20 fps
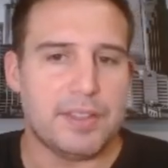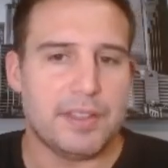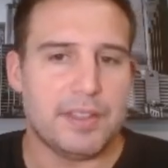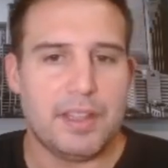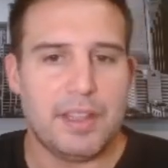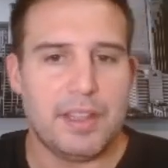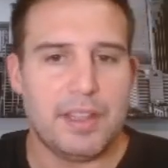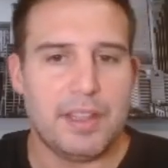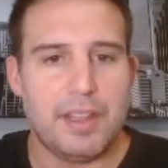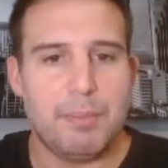
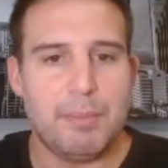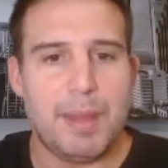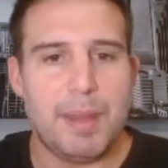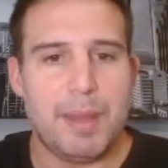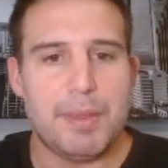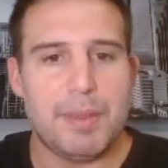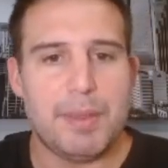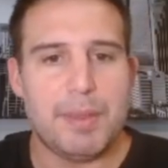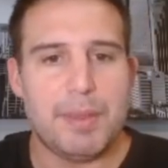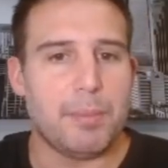and then
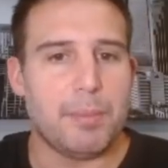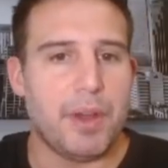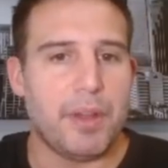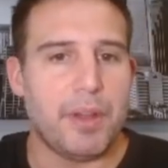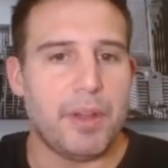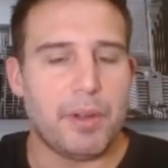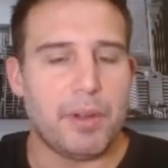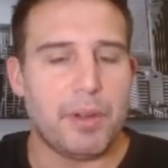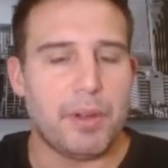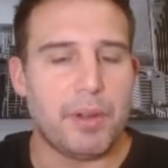maybe some
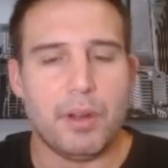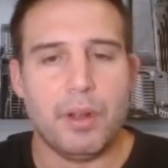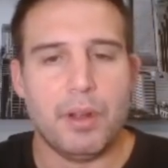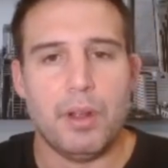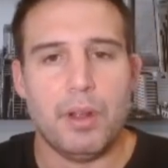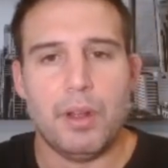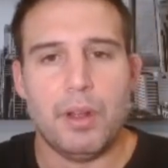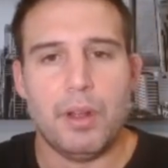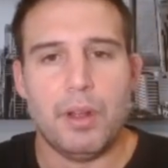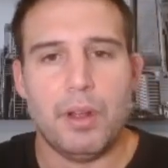other
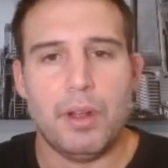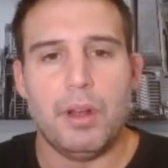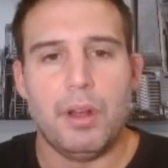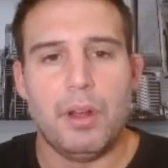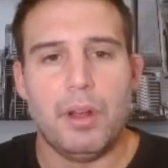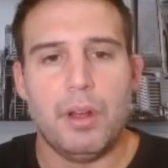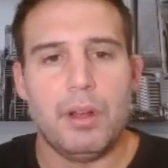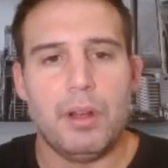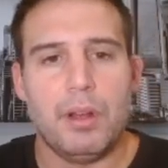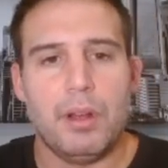
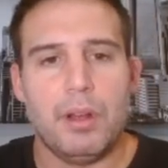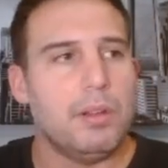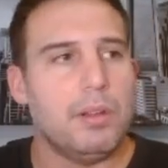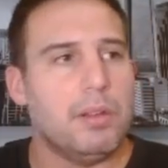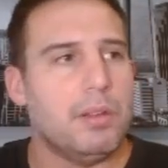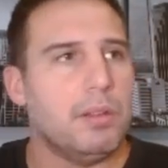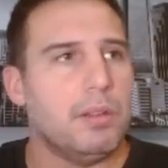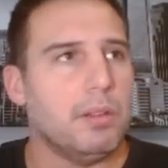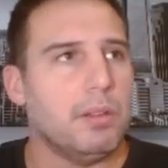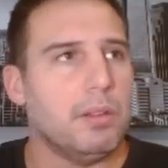
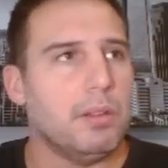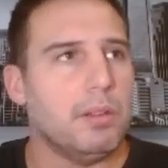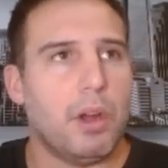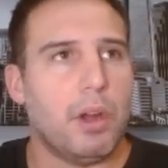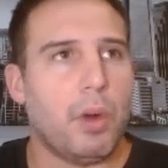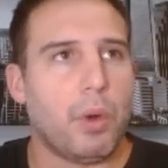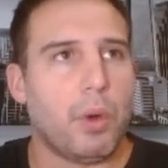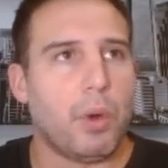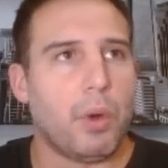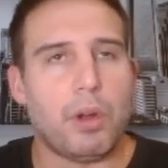
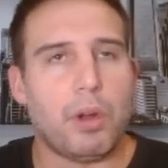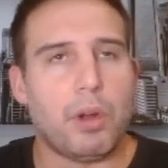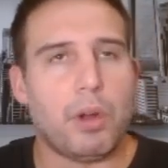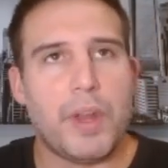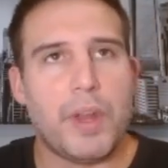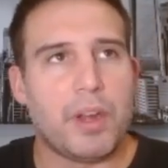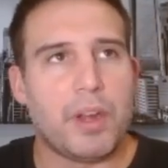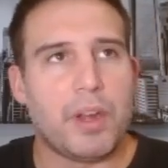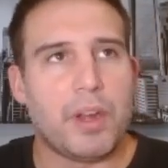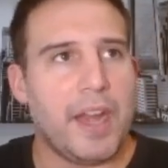lower,
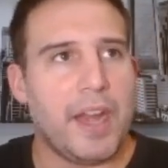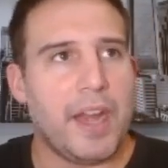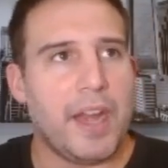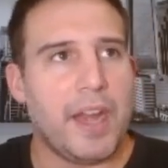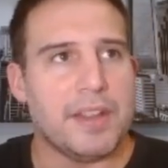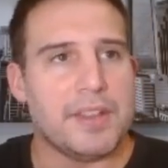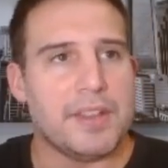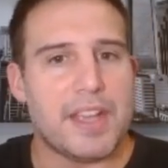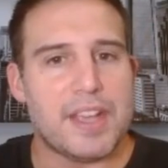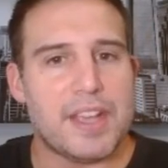weaker
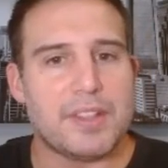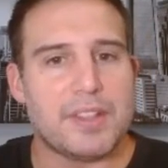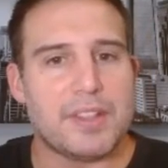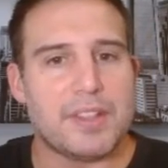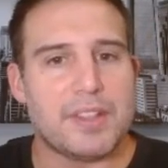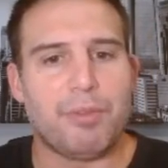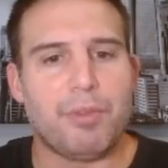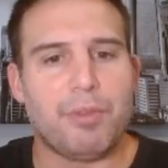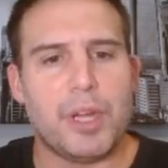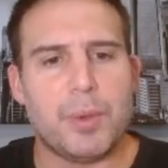hands at some
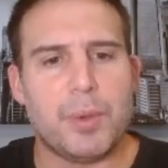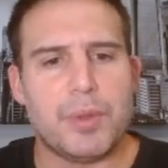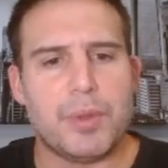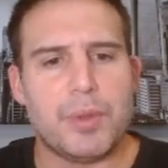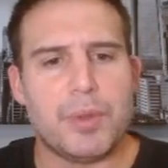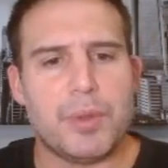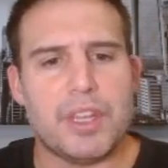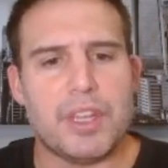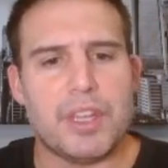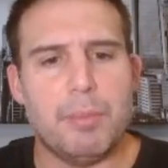
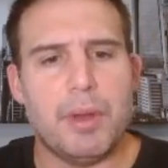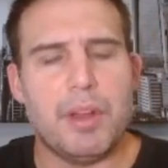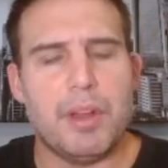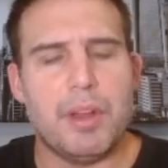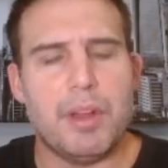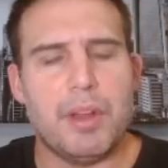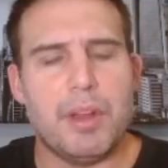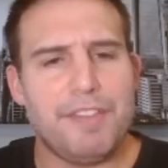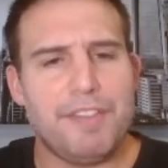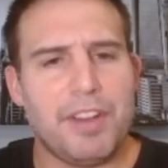frequency. But
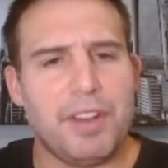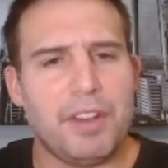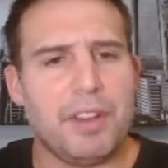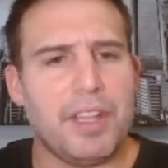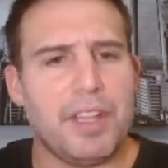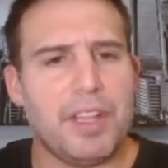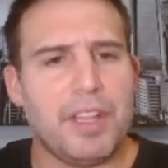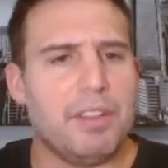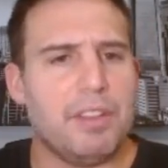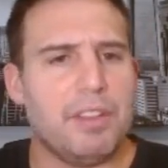
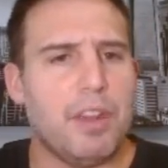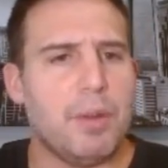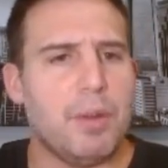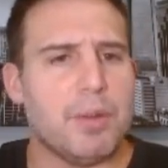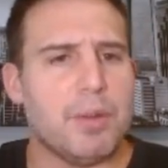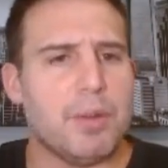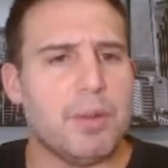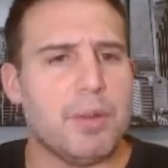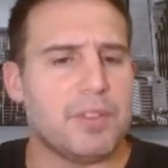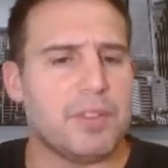definitely those
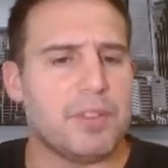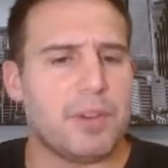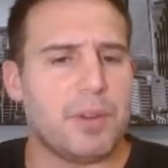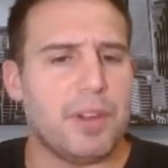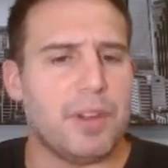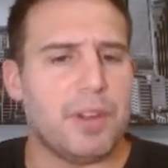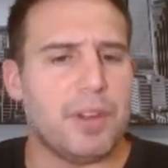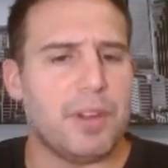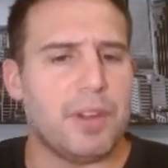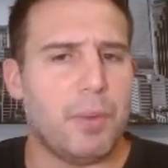hands are
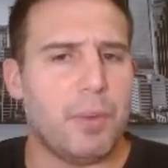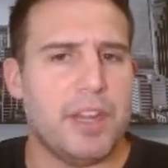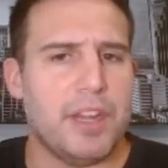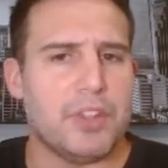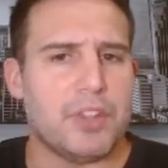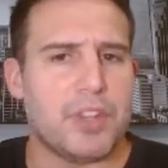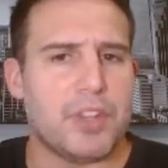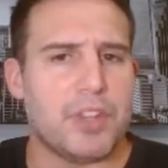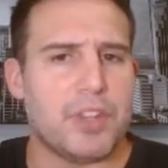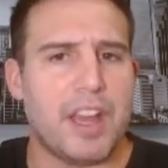in the
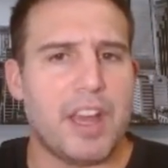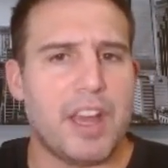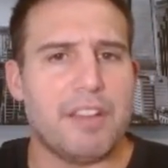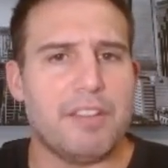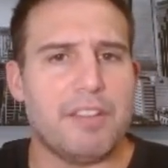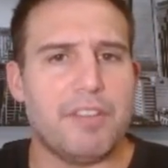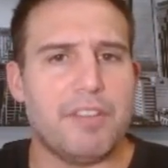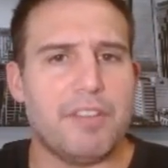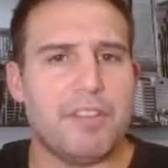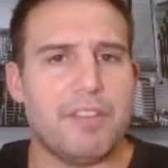range and kind
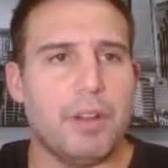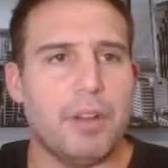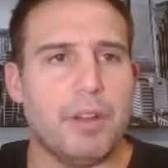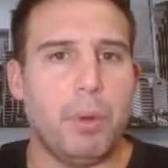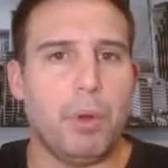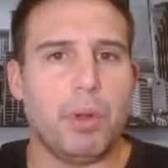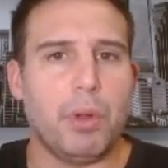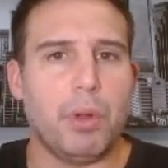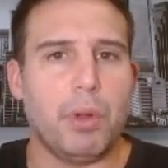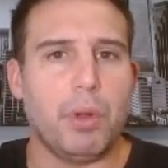of the
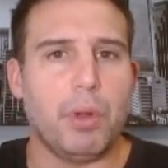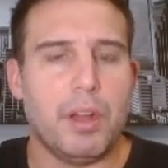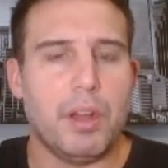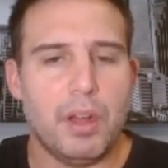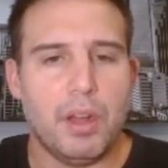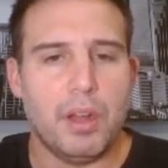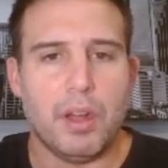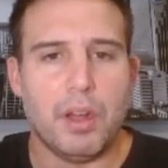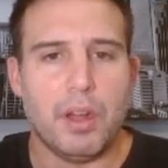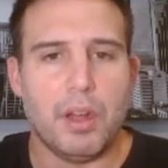bulk
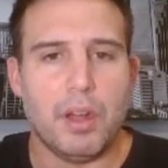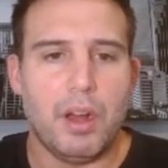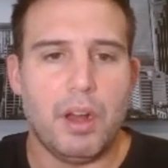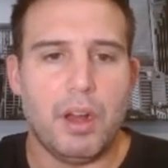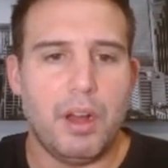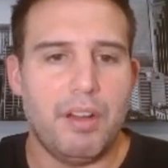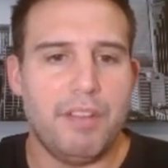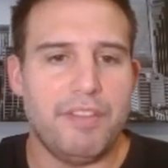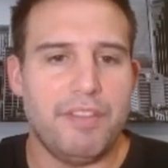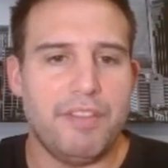
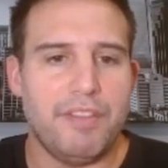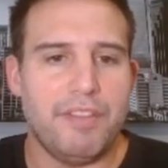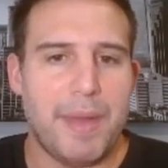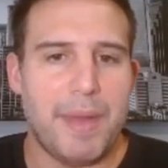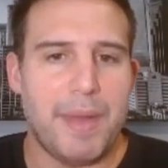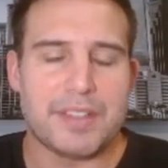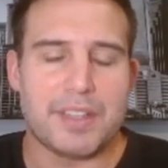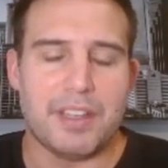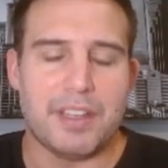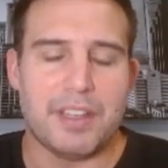of the
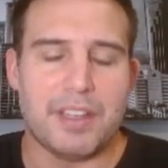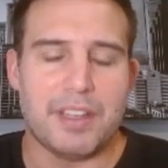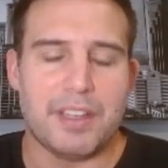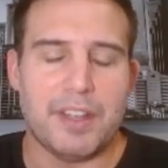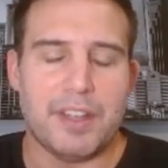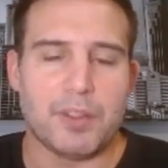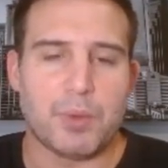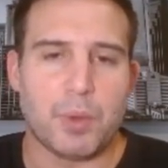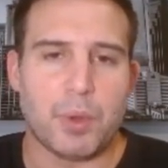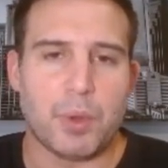basket of
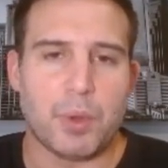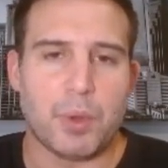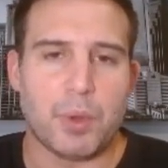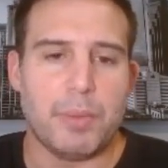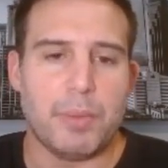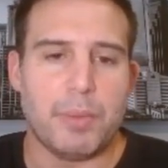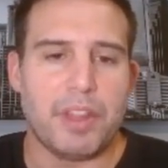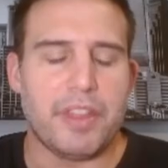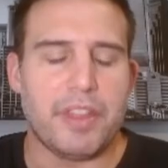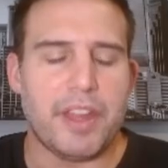hands we're going to
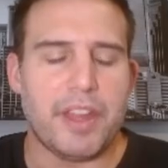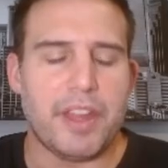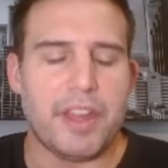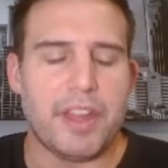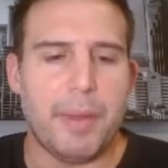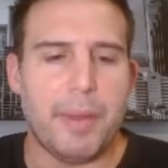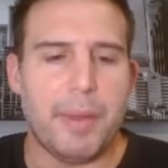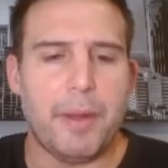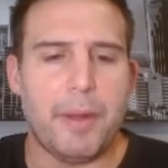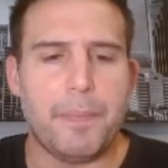be thinking
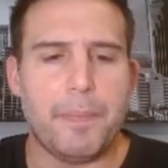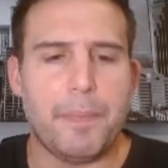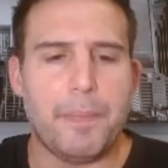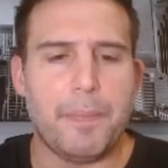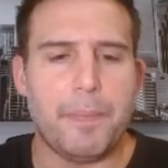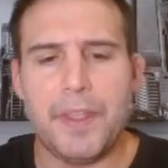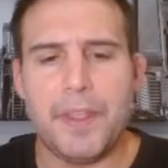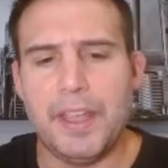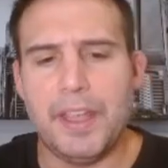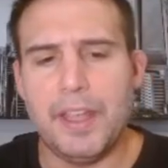about.
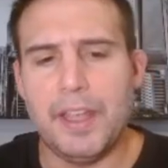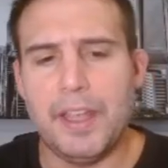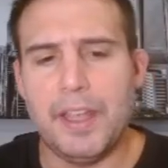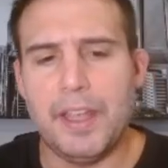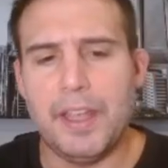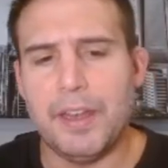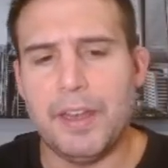And